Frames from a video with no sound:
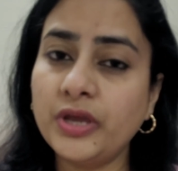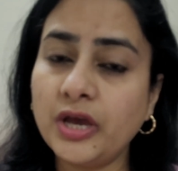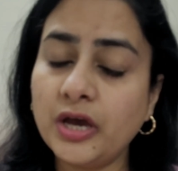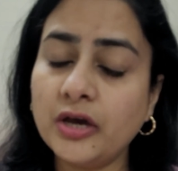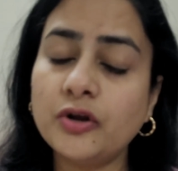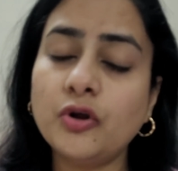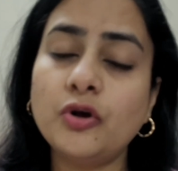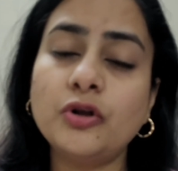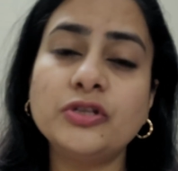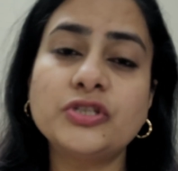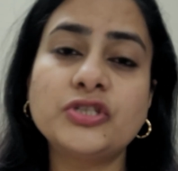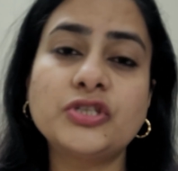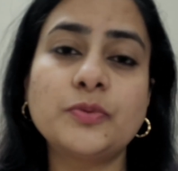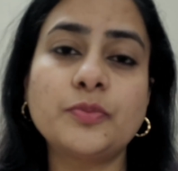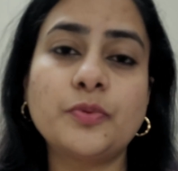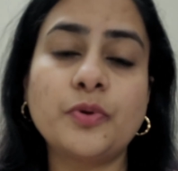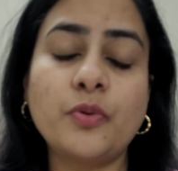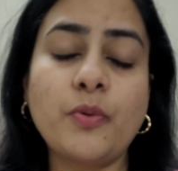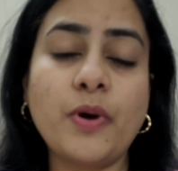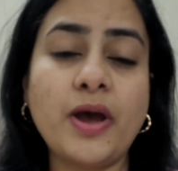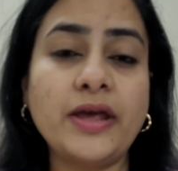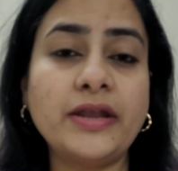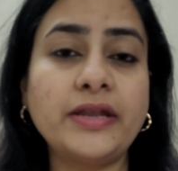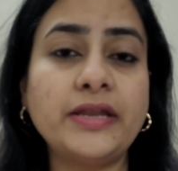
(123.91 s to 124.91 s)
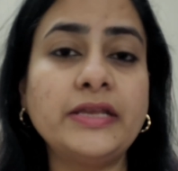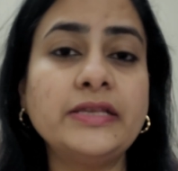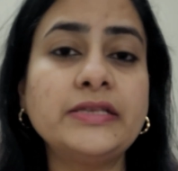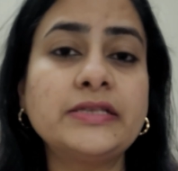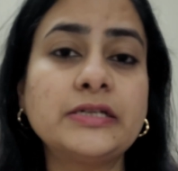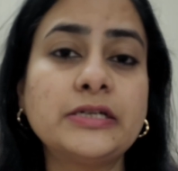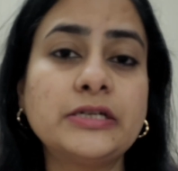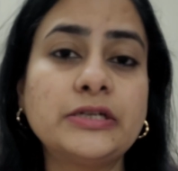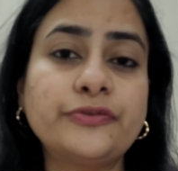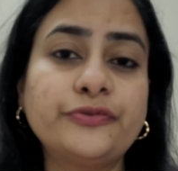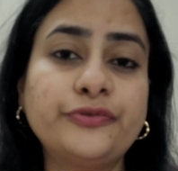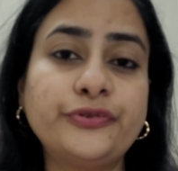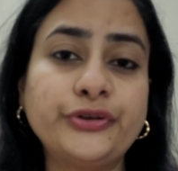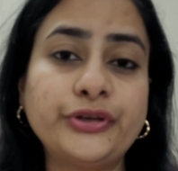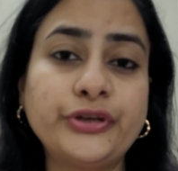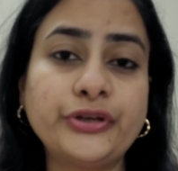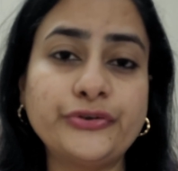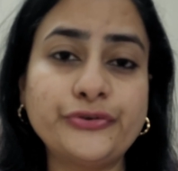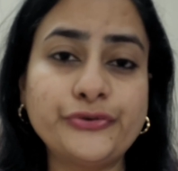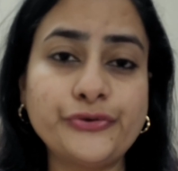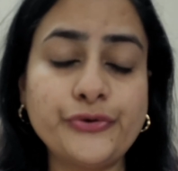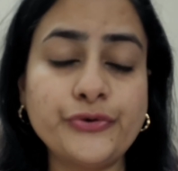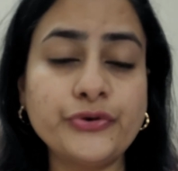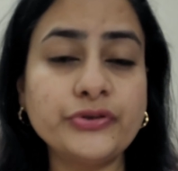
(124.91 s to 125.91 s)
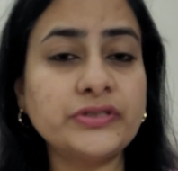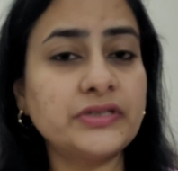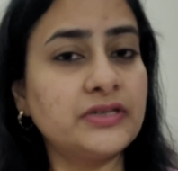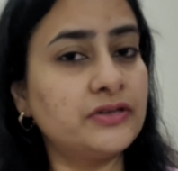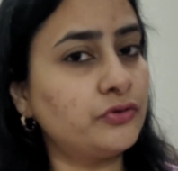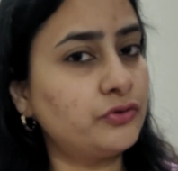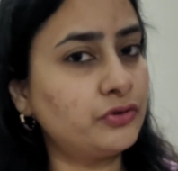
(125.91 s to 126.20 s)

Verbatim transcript: are also providing certificate course in